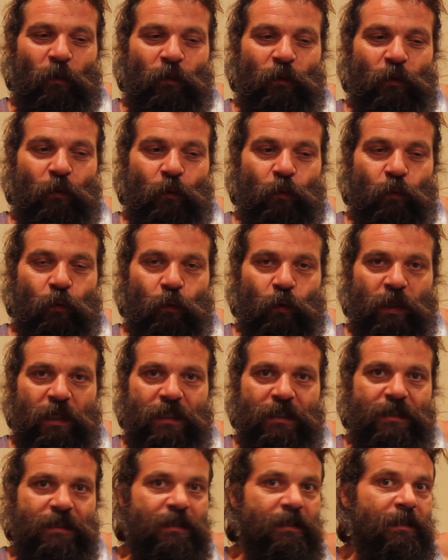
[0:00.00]
The
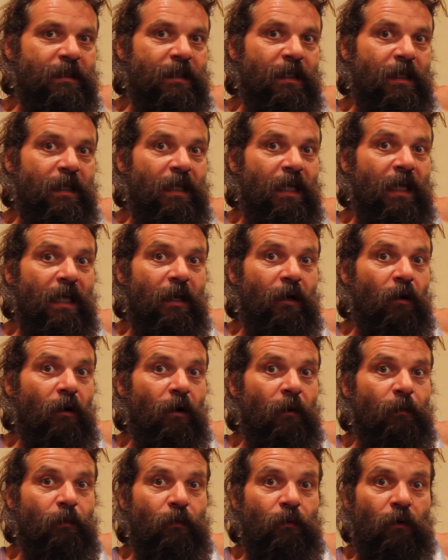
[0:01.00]
reason that
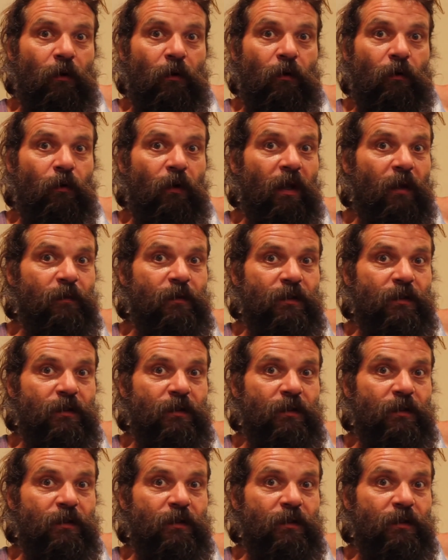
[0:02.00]
our program